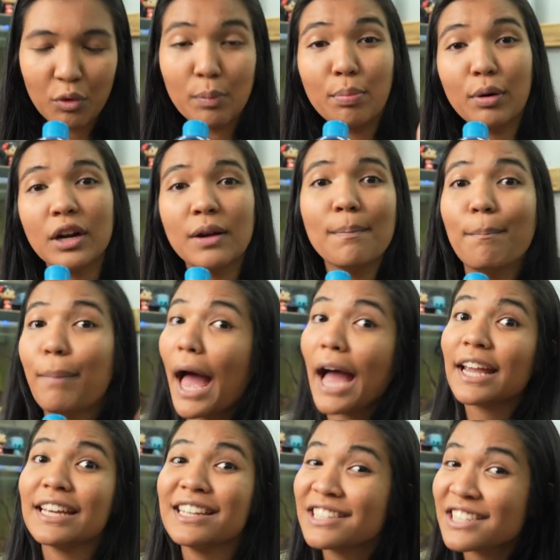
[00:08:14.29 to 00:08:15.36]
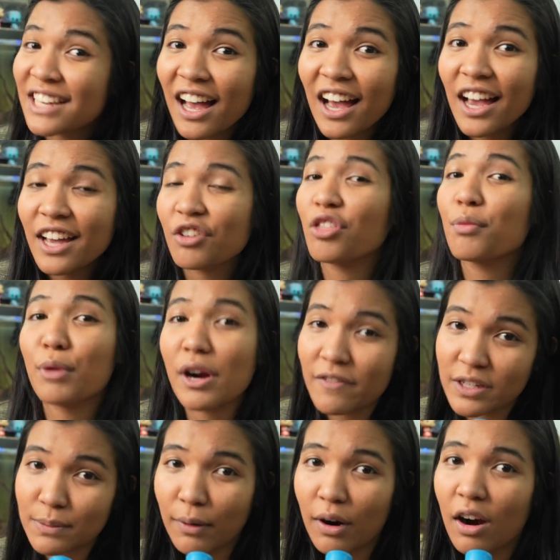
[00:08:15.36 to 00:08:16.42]
We put him back inside on the
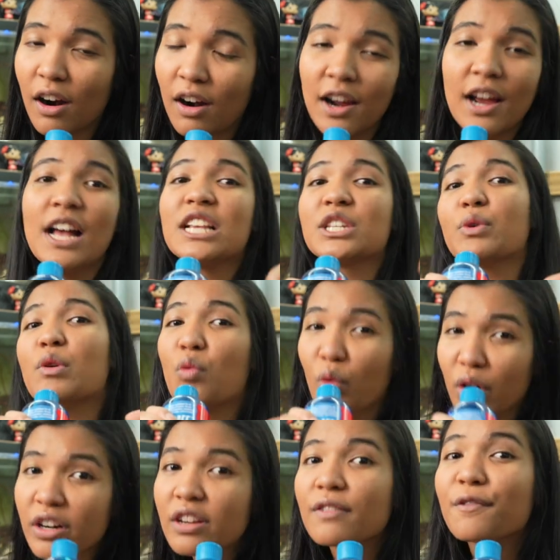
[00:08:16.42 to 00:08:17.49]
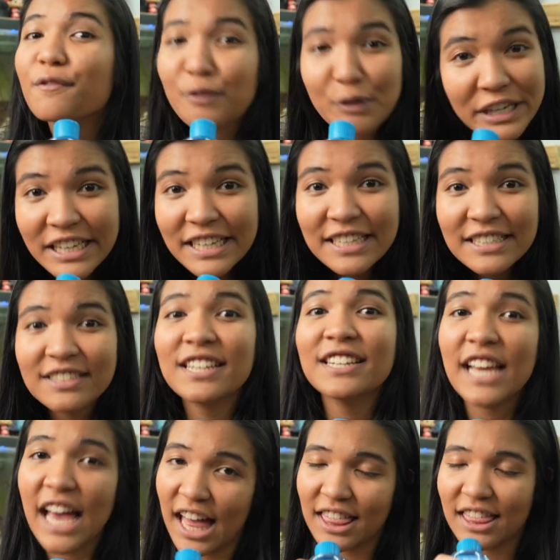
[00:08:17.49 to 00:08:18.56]
breakfast bar so he wouldn't freeze to
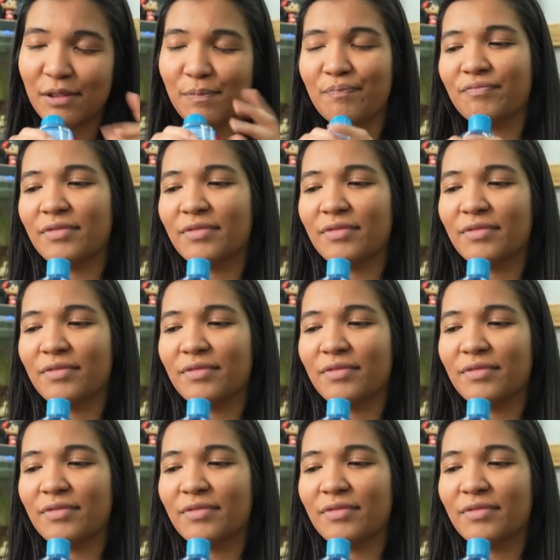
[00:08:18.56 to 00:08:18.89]
death.